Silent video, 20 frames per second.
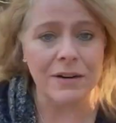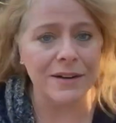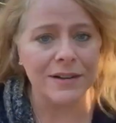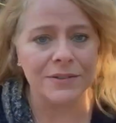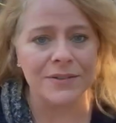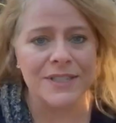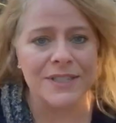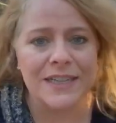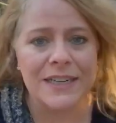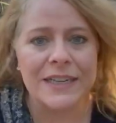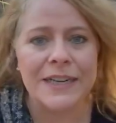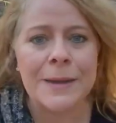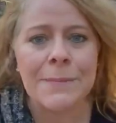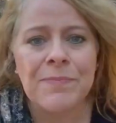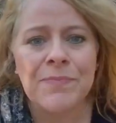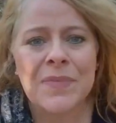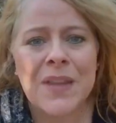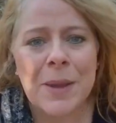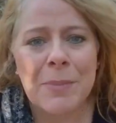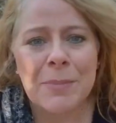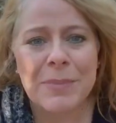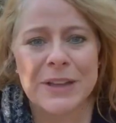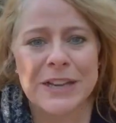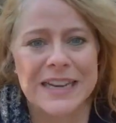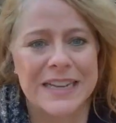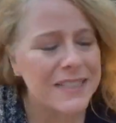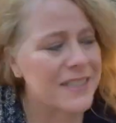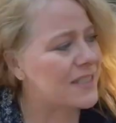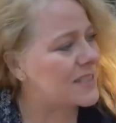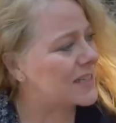I don't see any, but
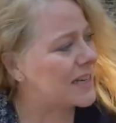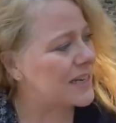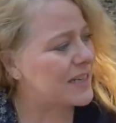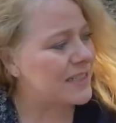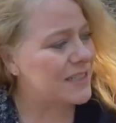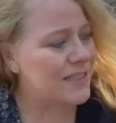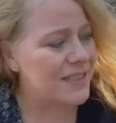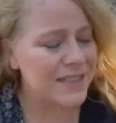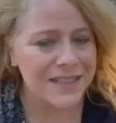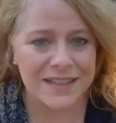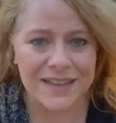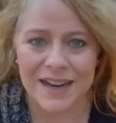it's